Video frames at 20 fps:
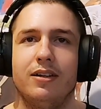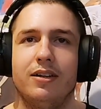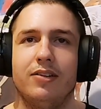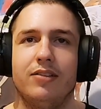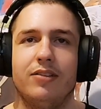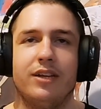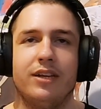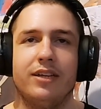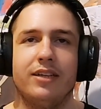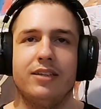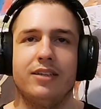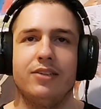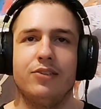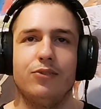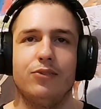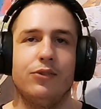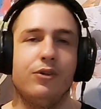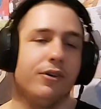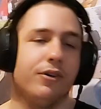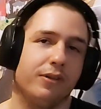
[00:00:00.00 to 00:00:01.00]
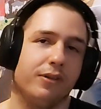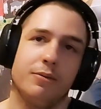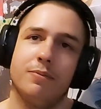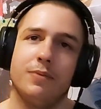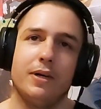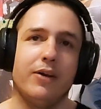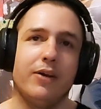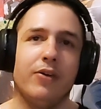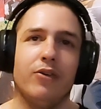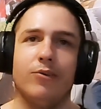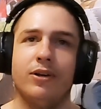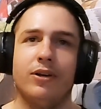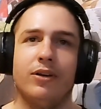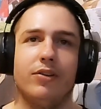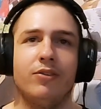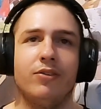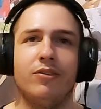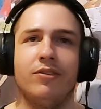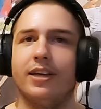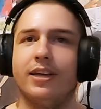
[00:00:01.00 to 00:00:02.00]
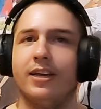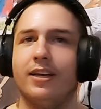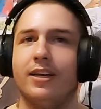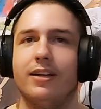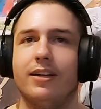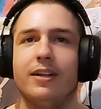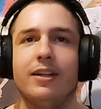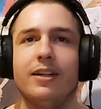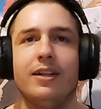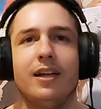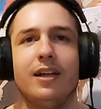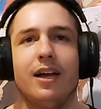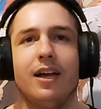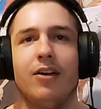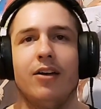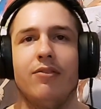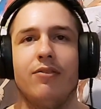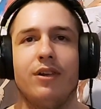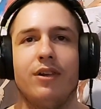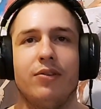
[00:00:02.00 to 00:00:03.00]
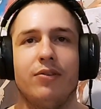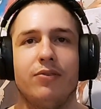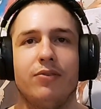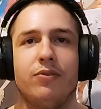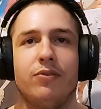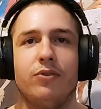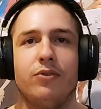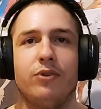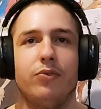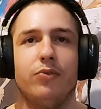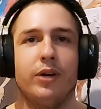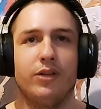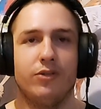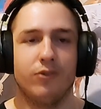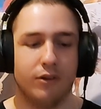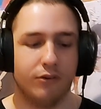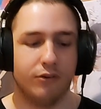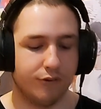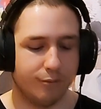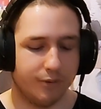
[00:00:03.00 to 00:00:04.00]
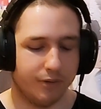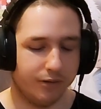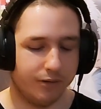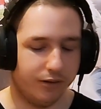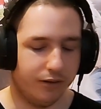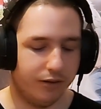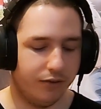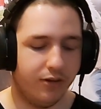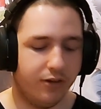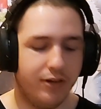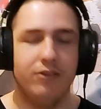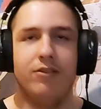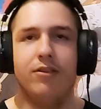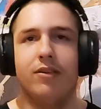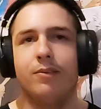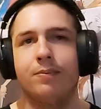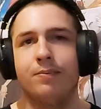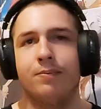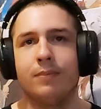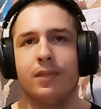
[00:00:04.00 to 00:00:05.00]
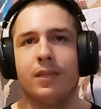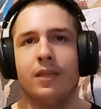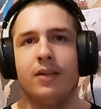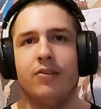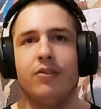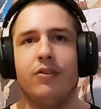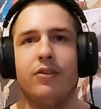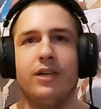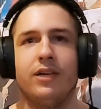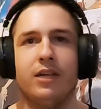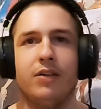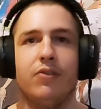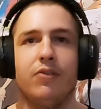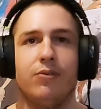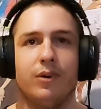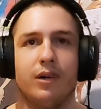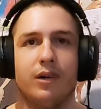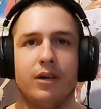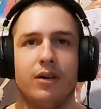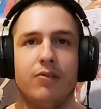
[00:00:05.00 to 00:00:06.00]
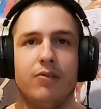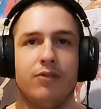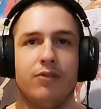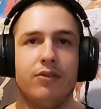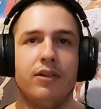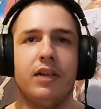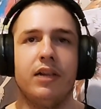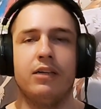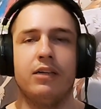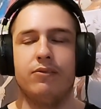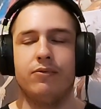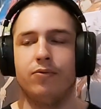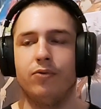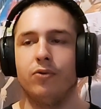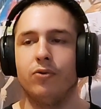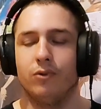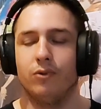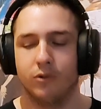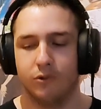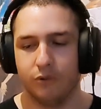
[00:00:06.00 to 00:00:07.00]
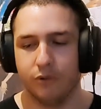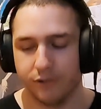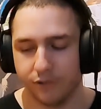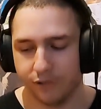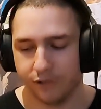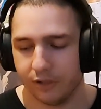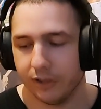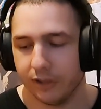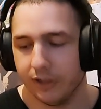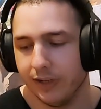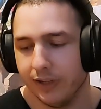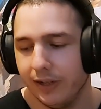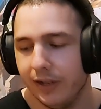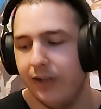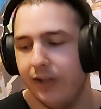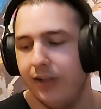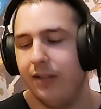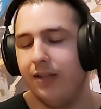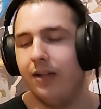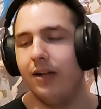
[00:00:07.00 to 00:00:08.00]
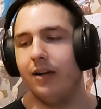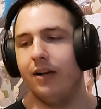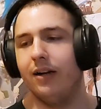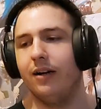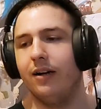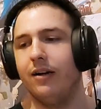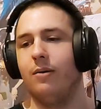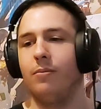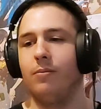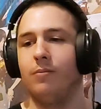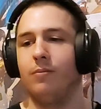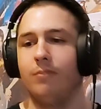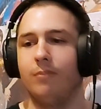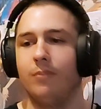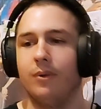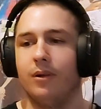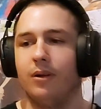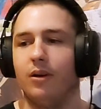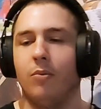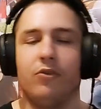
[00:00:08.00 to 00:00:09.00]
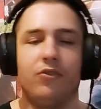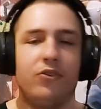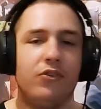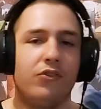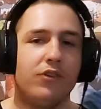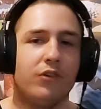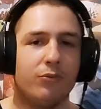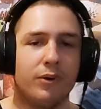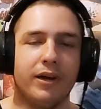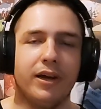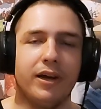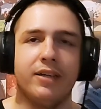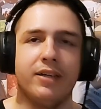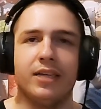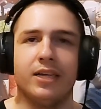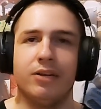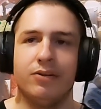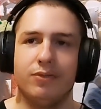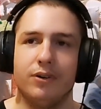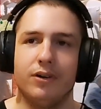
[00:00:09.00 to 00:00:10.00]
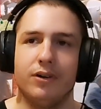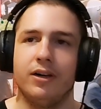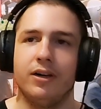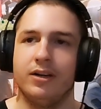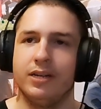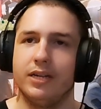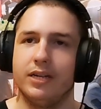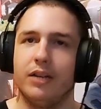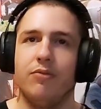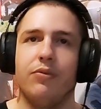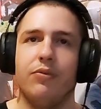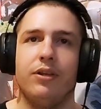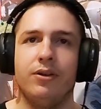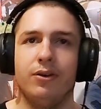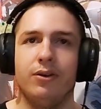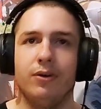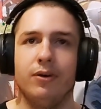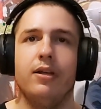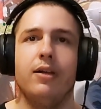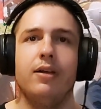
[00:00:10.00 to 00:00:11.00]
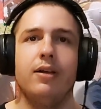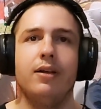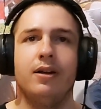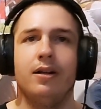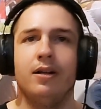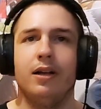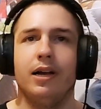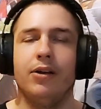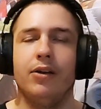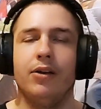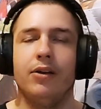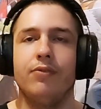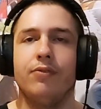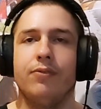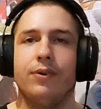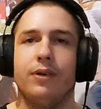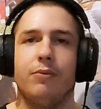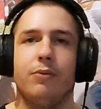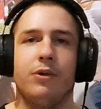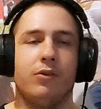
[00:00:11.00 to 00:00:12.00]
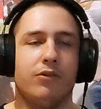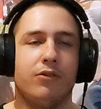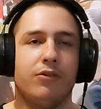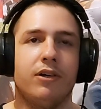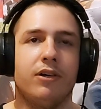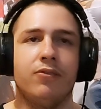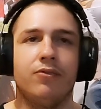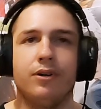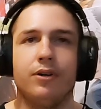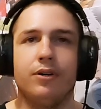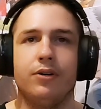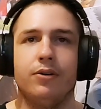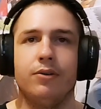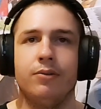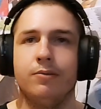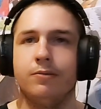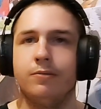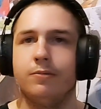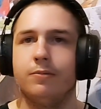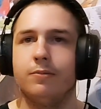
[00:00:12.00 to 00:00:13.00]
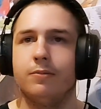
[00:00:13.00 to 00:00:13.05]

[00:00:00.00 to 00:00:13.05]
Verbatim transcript: It's like too good. I don't know what else to say. I don't have enough good way to describe how good this is. This is the kind of song I'd love to see like a vocal coach um, or musician react kind of a kind of video I don't know if anyone does that for Idol,